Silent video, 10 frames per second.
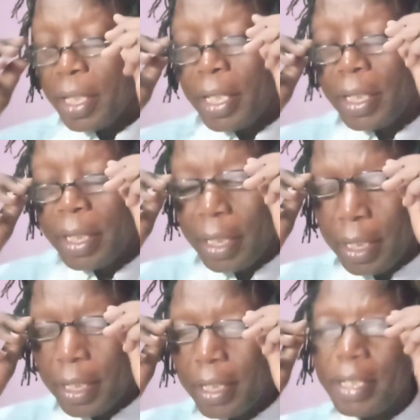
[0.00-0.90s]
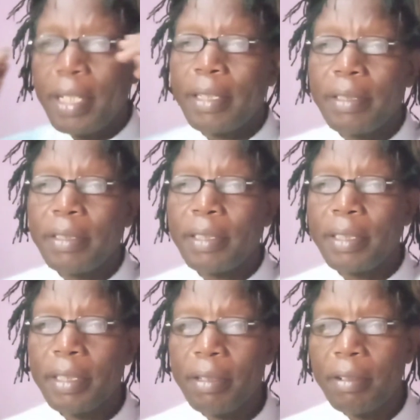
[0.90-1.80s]
and
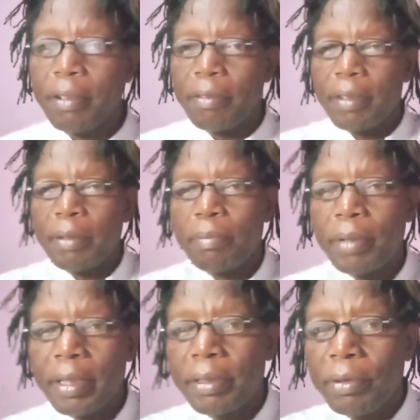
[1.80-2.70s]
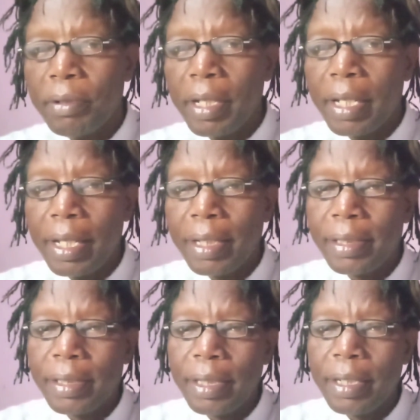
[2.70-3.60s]
electricity all over the place. So
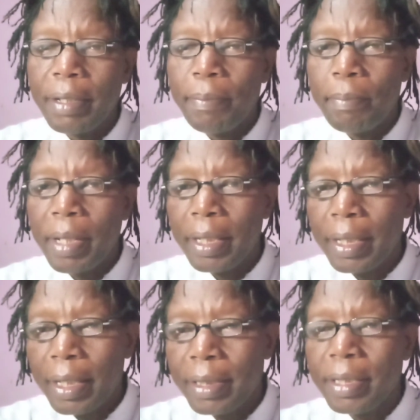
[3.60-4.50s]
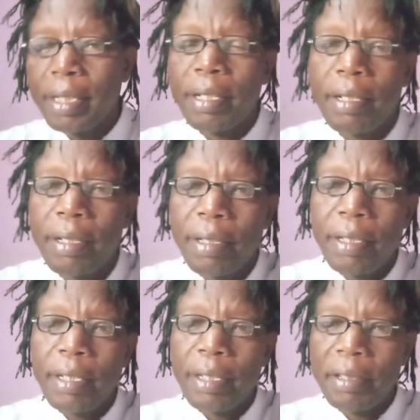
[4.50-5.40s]
electric, magnetic,
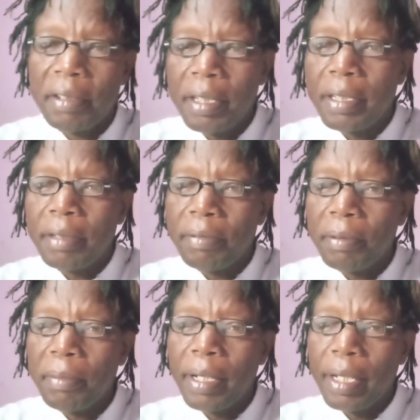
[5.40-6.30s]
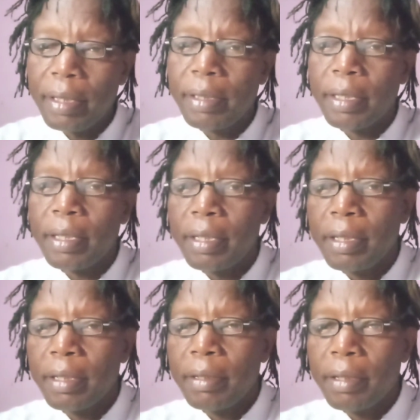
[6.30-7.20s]
created from electric,
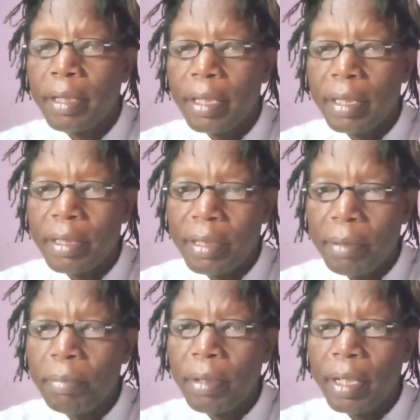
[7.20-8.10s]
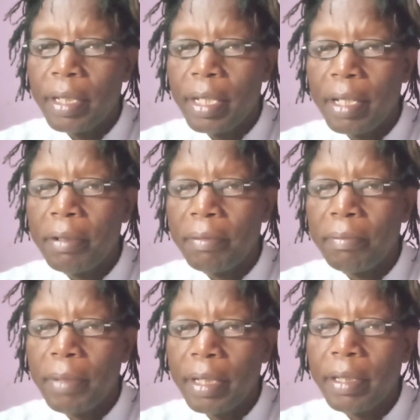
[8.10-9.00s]
is temporarily kind of
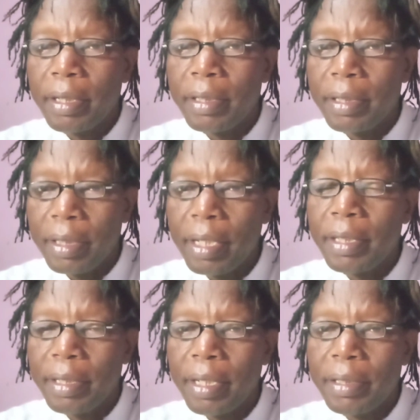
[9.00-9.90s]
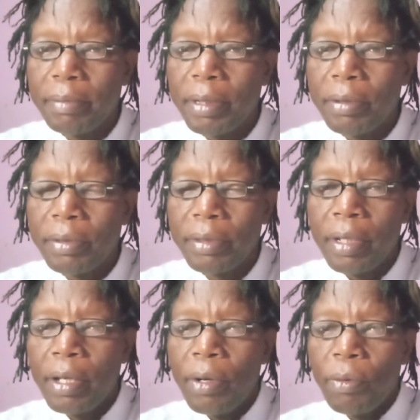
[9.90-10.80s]
magnet in that sense, because
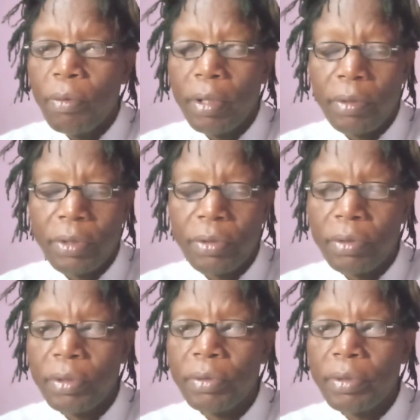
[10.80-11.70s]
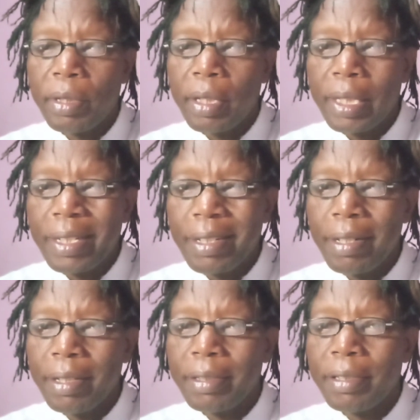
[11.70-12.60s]
when you introduce
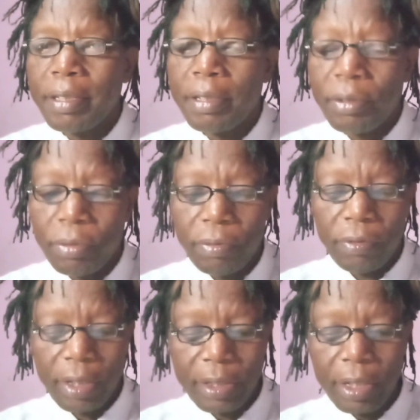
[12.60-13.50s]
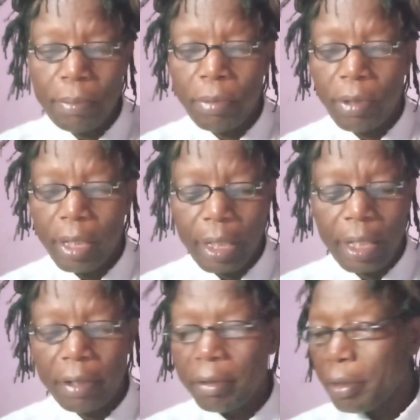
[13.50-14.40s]
electricity to, for example, an
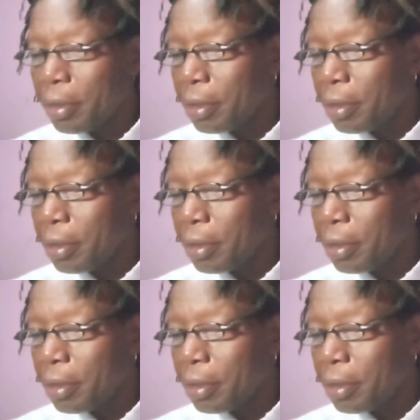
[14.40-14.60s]
iron,